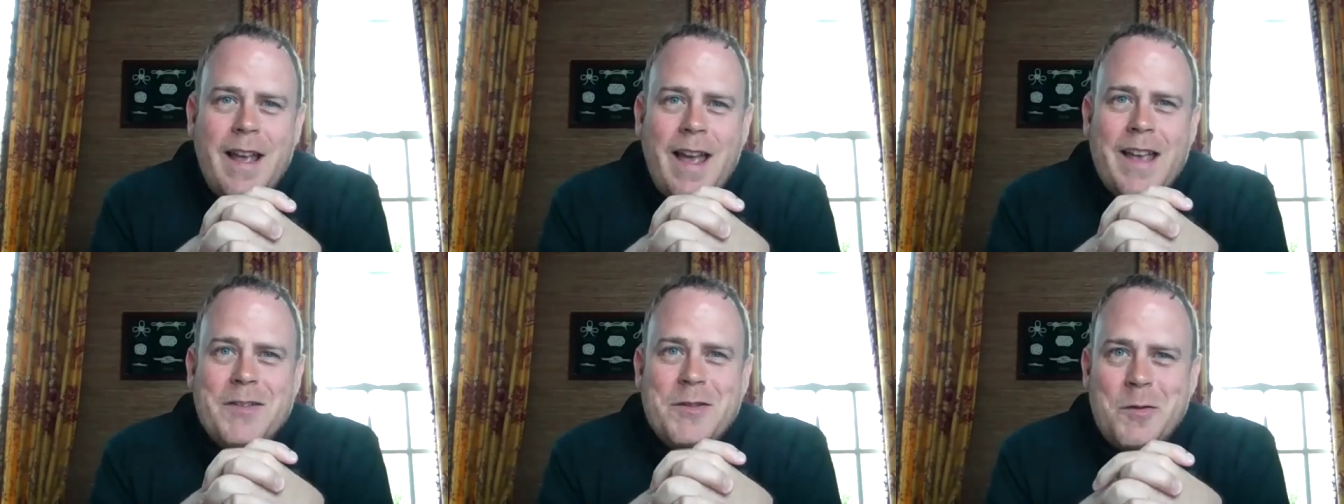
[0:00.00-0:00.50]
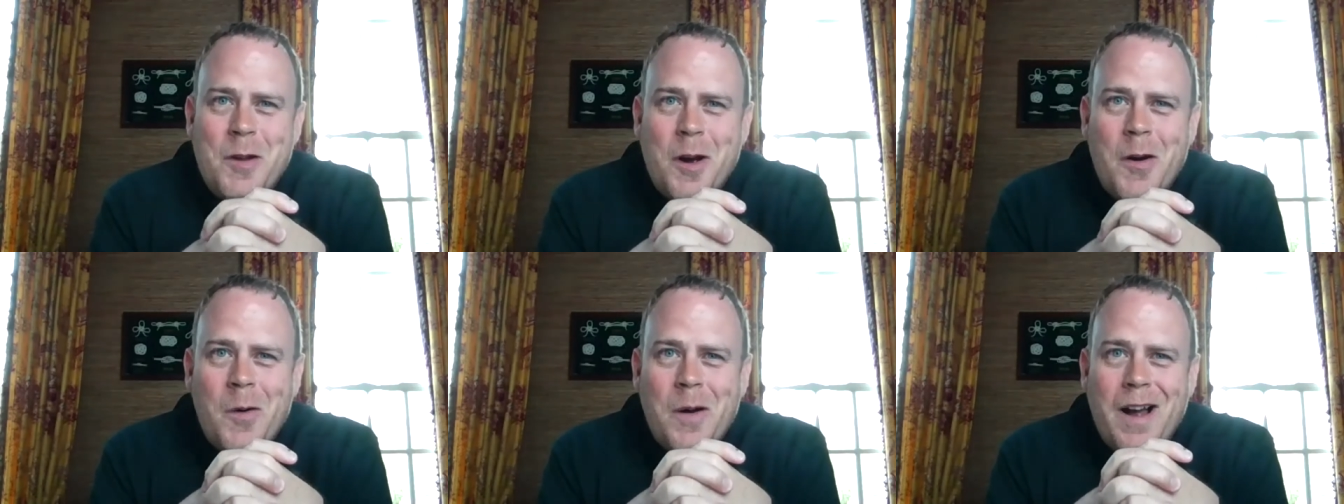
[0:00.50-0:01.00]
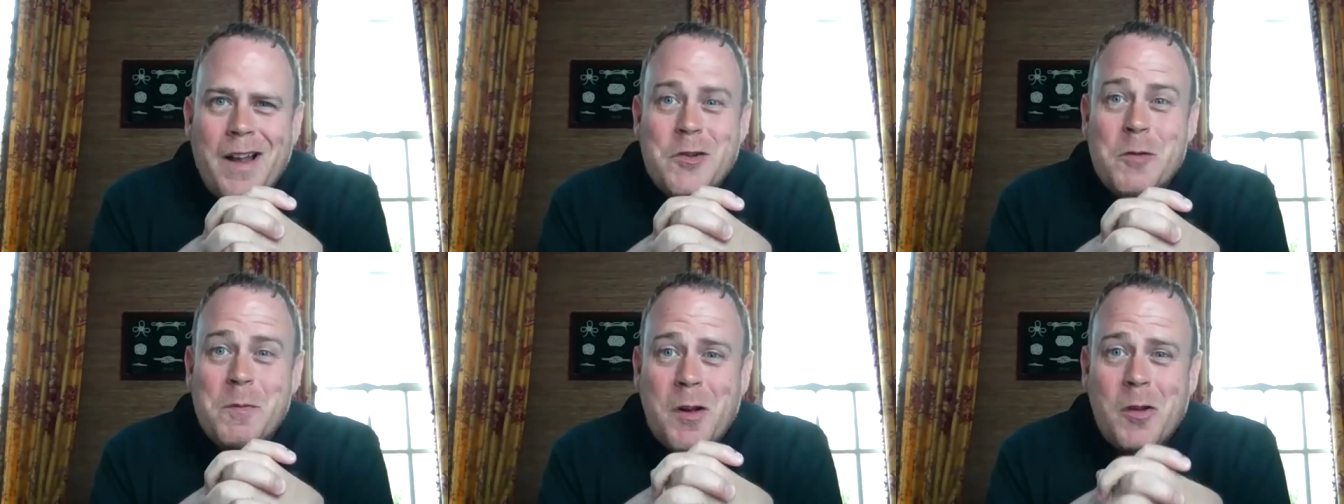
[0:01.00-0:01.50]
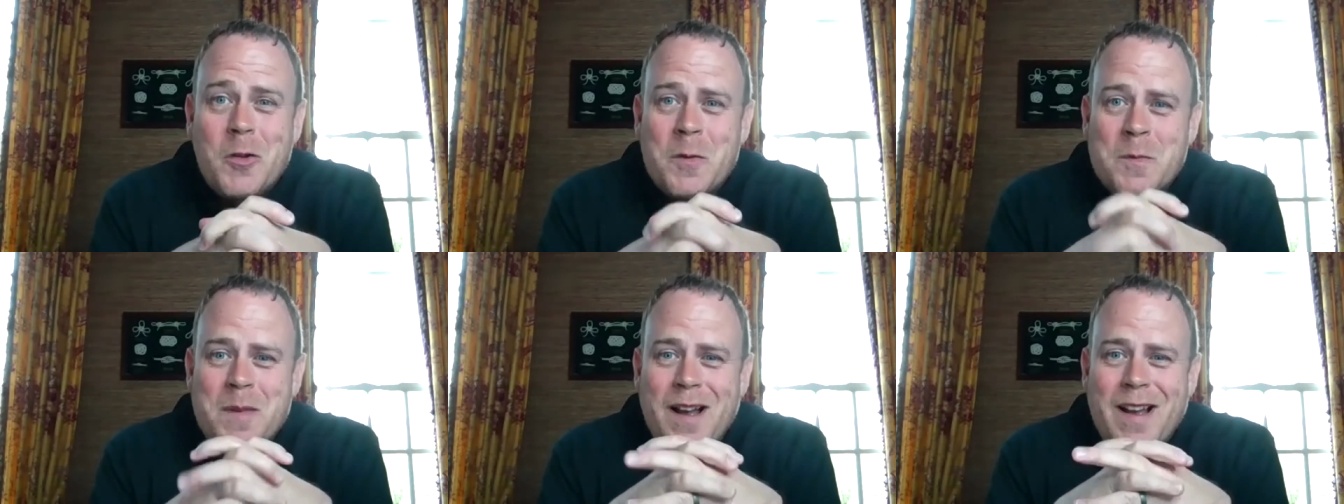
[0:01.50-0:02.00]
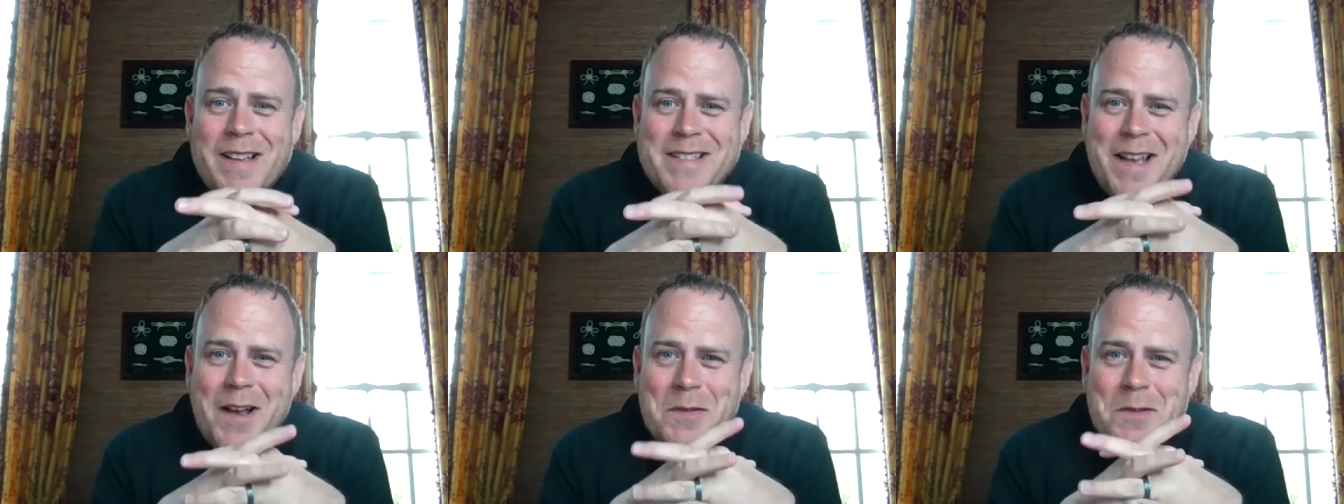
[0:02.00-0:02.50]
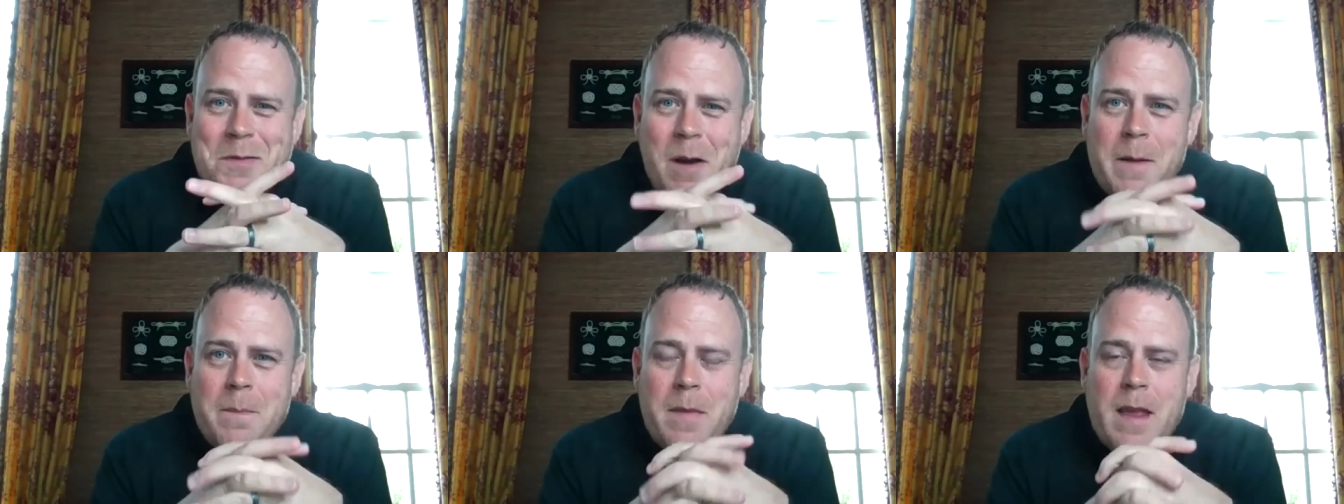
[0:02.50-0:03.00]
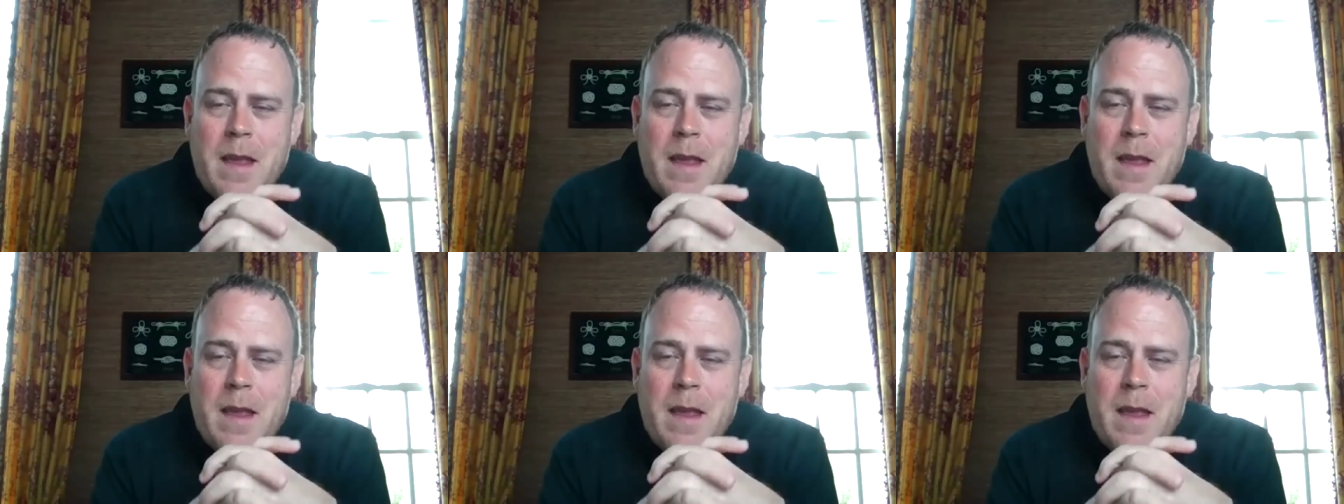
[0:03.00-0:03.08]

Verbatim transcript: as you know, uh, doom and gloom uh, sells, right?